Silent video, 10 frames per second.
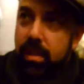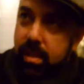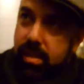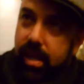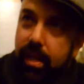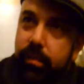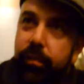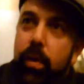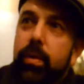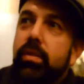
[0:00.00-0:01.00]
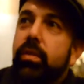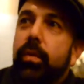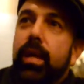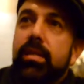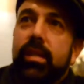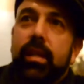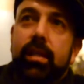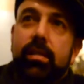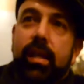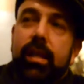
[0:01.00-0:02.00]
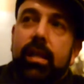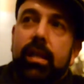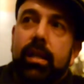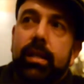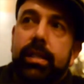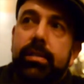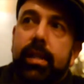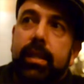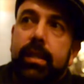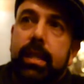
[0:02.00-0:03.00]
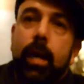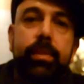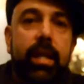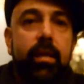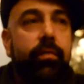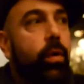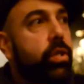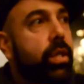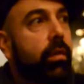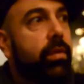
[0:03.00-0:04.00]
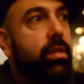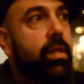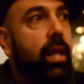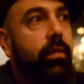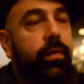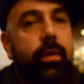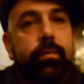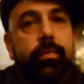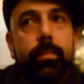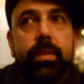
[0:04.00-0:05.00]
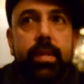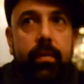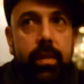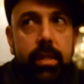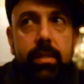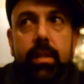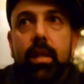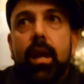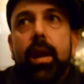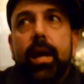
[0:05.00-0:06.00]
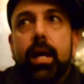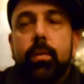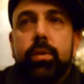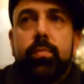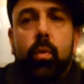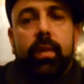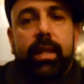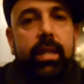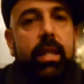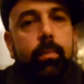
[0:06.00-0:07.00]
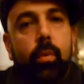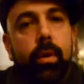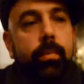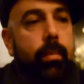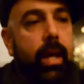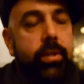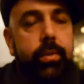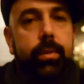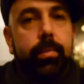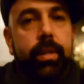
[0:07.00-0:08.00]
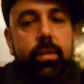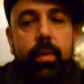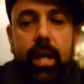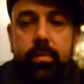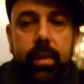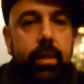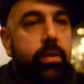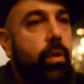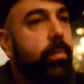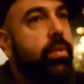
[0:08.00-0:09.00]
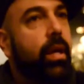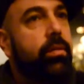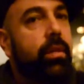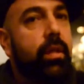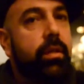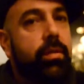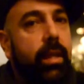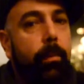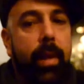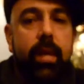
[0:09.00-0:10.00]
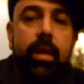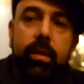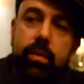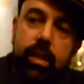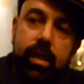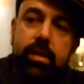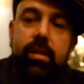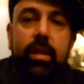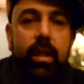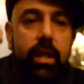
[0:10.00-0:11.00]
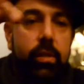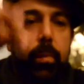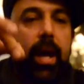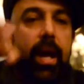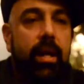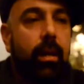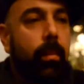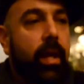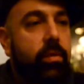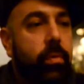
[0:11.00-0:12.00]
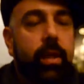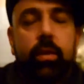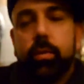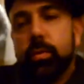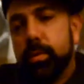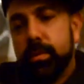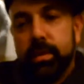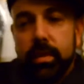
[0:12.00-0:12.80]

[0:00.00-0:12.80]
The stylophone is crazy. It's like a updated version of the stylophone from the 70s, which is more like a keyboard module. But this one has really good drum sounds in it. It's like a pen that you touch each pad, and it makes really cool